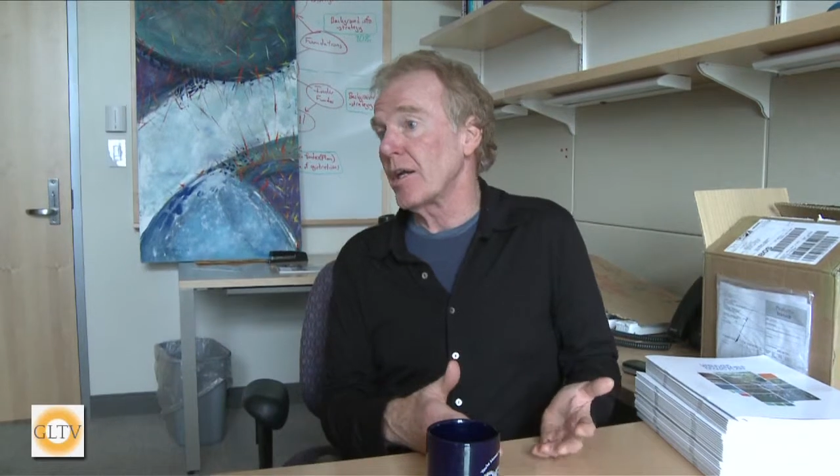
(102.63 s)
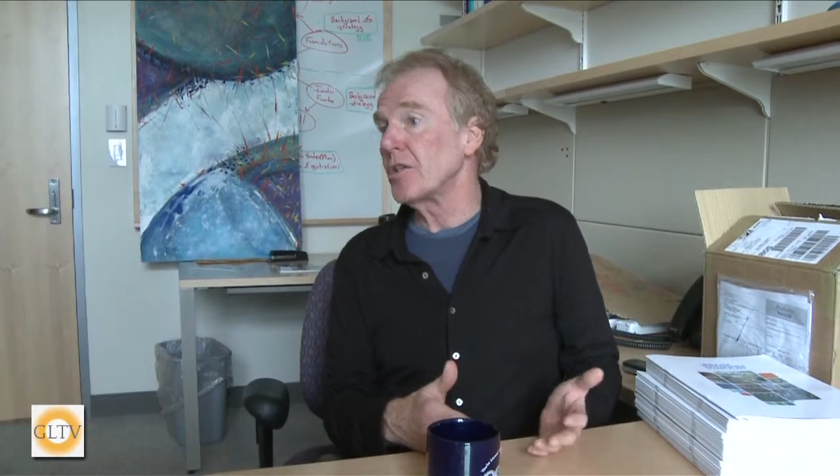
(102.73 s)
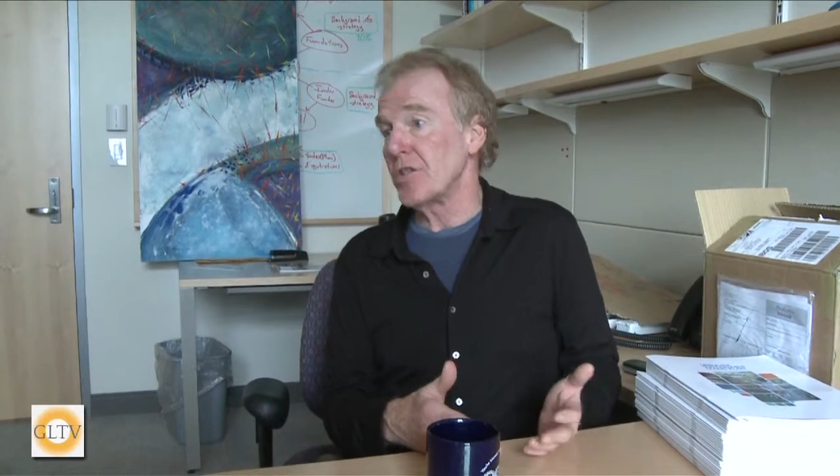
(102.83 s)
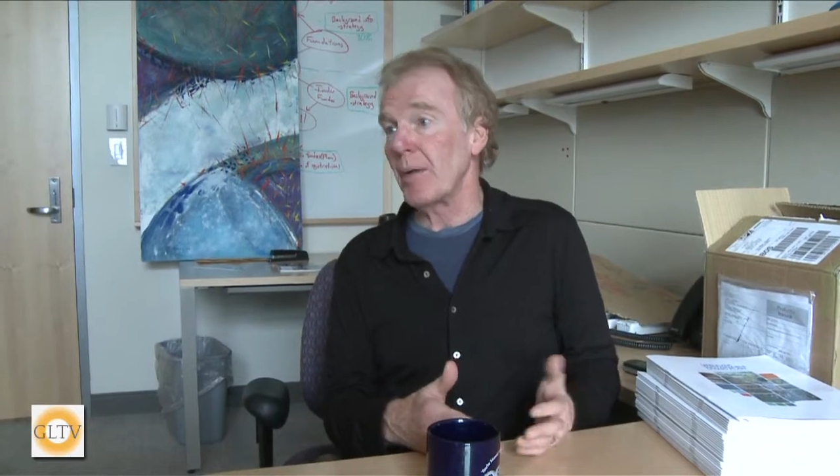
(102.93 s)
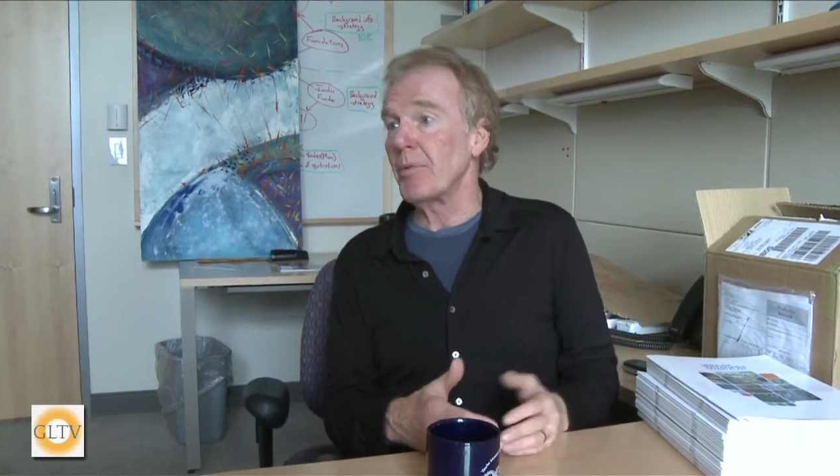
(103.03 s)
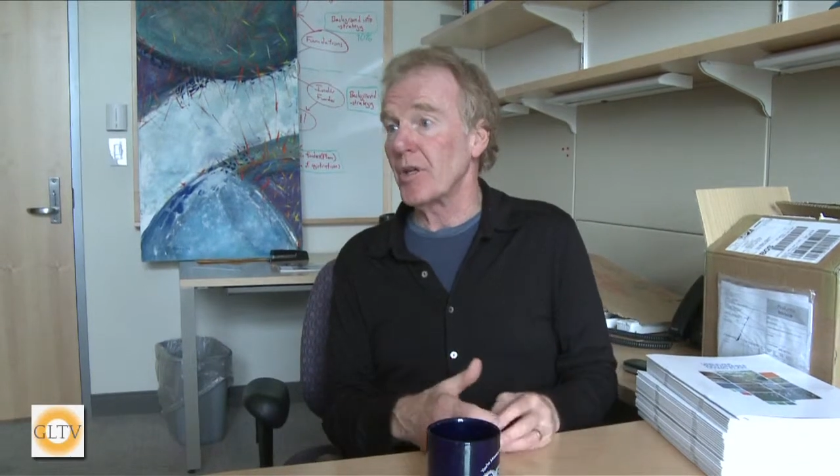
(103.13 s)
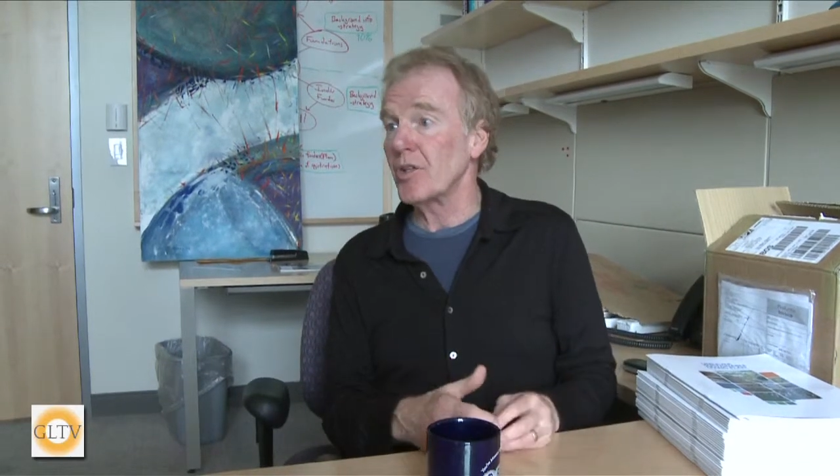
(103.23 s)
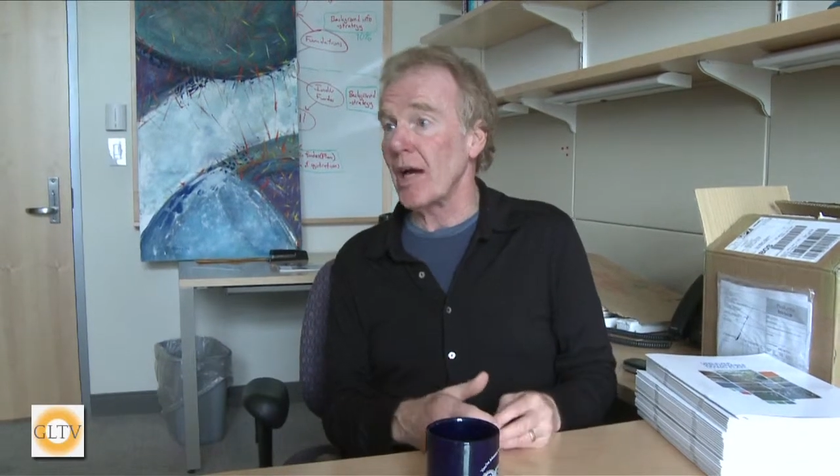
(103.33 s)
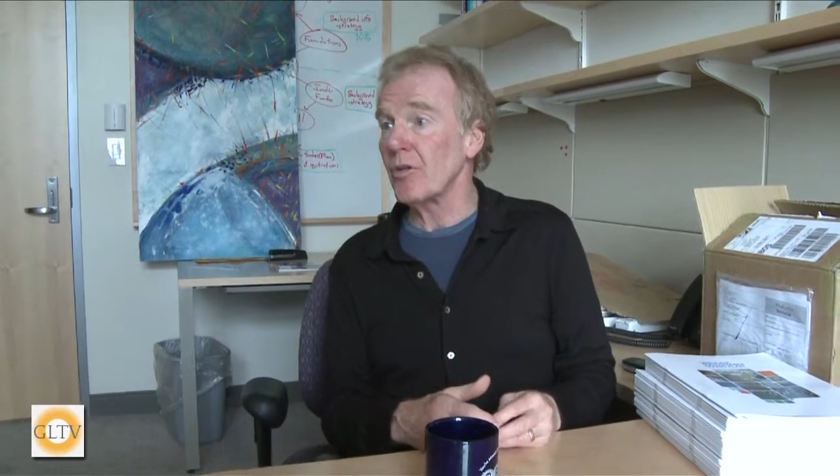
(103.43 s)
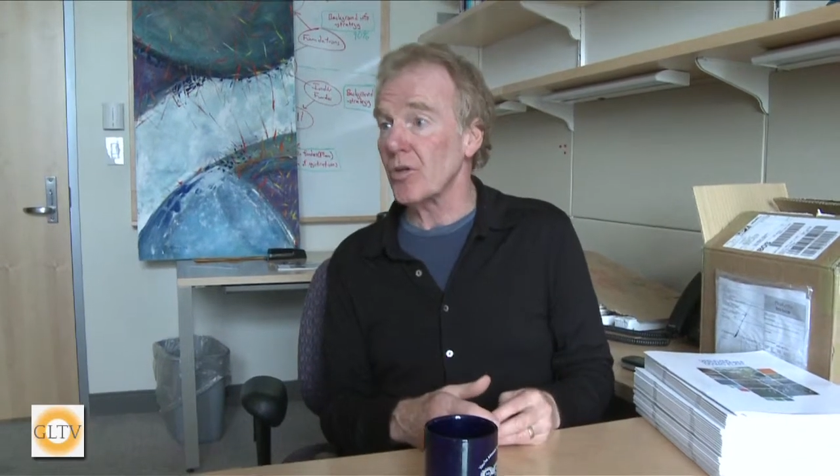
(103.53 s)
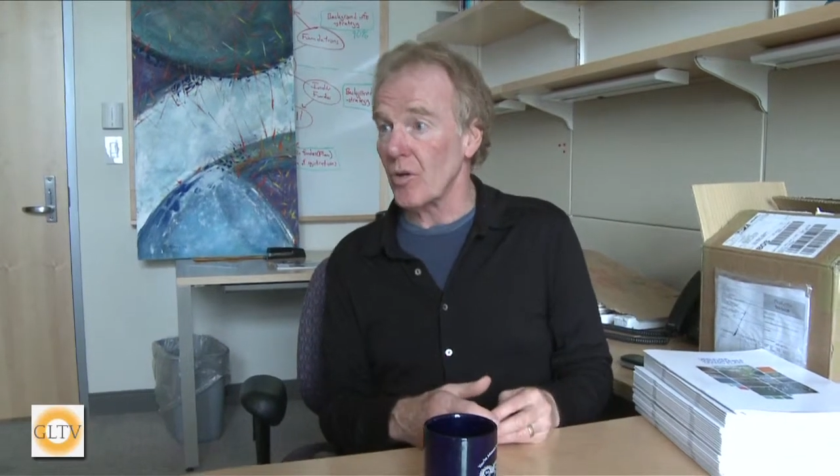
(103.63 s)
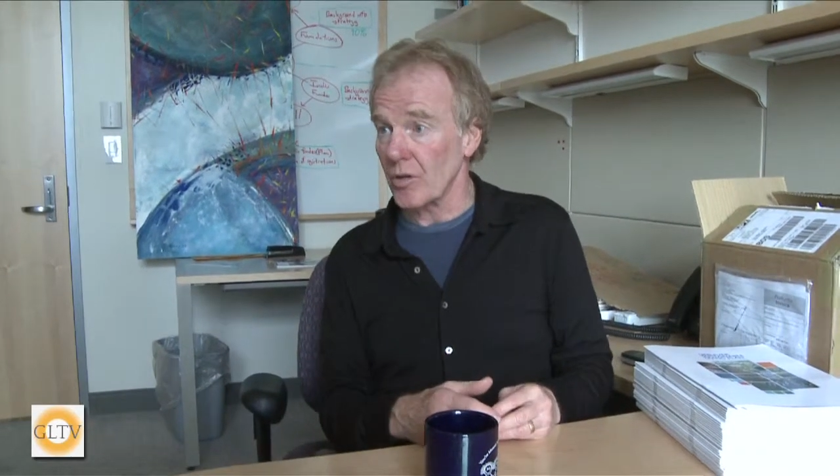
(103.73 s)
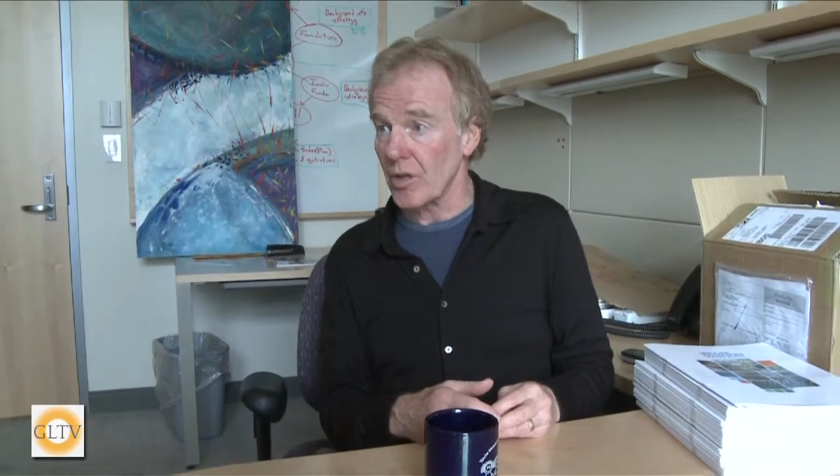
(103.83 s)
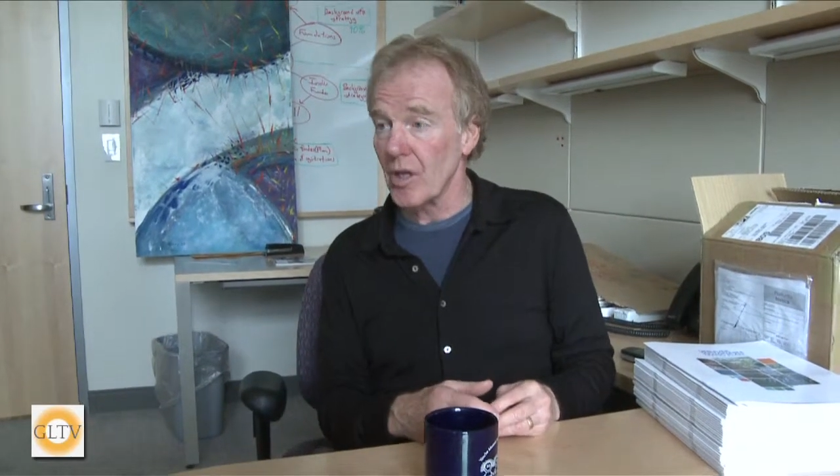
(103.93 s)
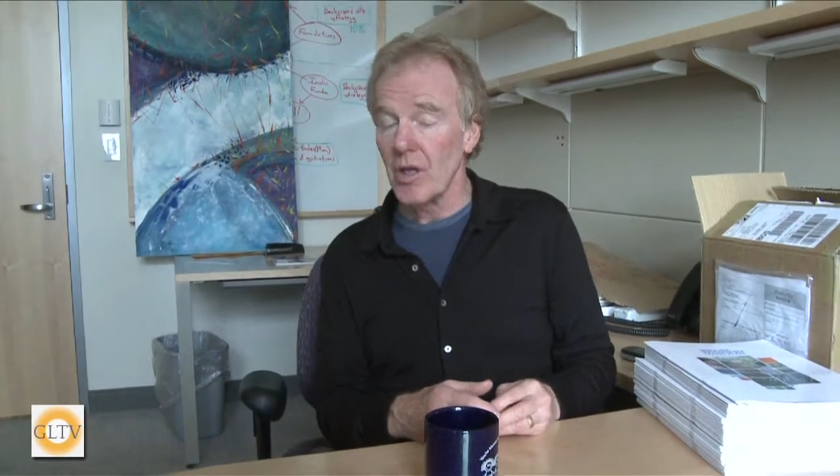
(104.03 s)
in a Japanese household.